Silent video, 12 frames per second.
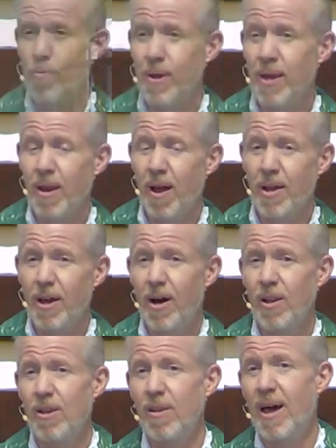be like a
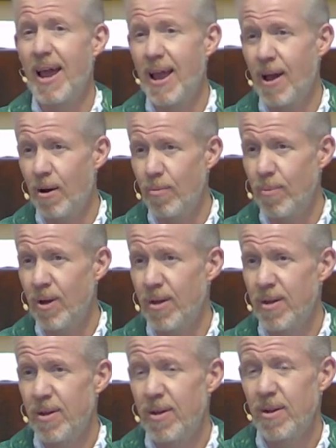lamb
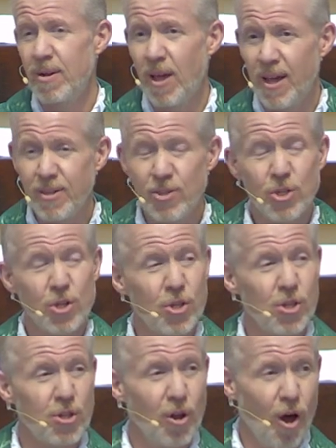led to
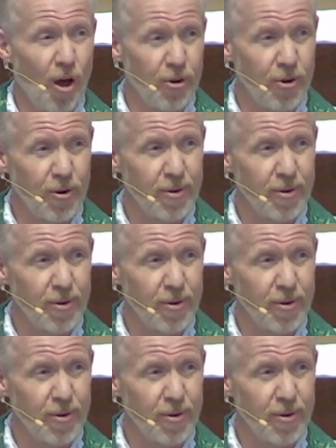slaughter.